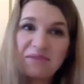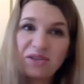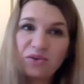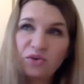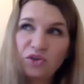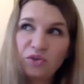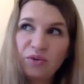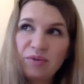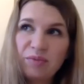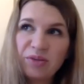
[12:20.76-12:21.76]
So should we
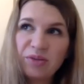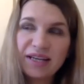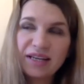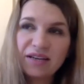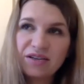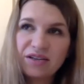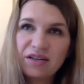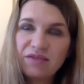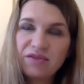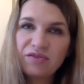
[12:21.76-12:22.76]
be protecting
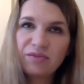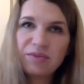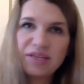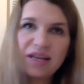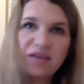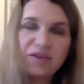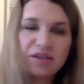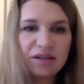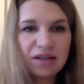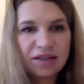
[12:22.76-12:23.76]
ourselves from mosquitoes and
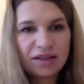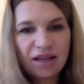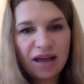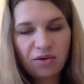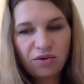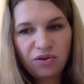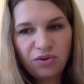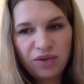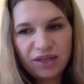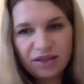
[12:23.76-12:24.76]
ticks, and how to do
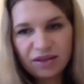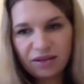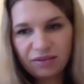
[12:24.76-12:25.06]
this?